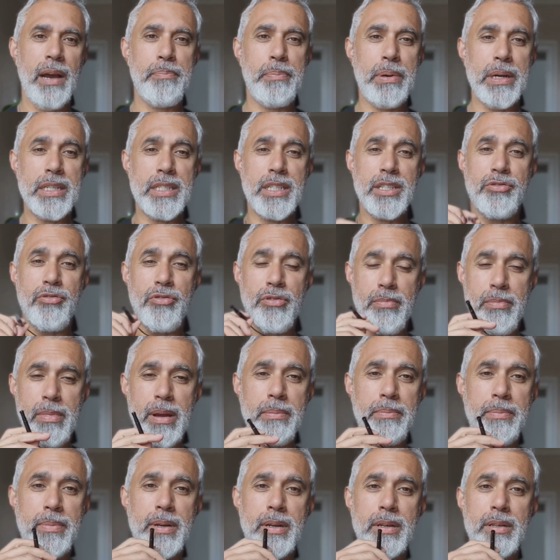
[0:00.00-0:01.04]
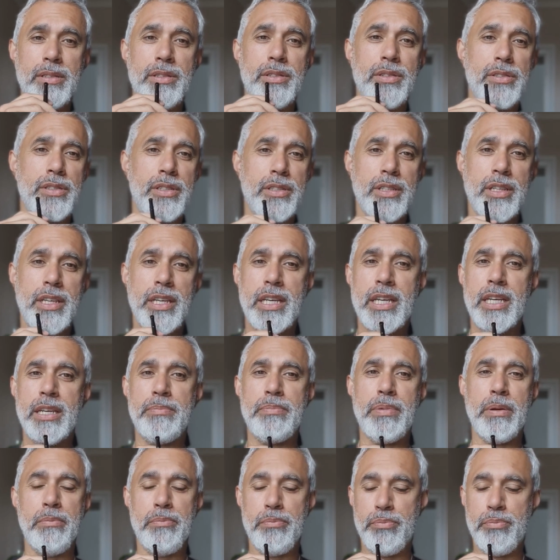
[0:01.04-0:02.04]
But just remember to just keep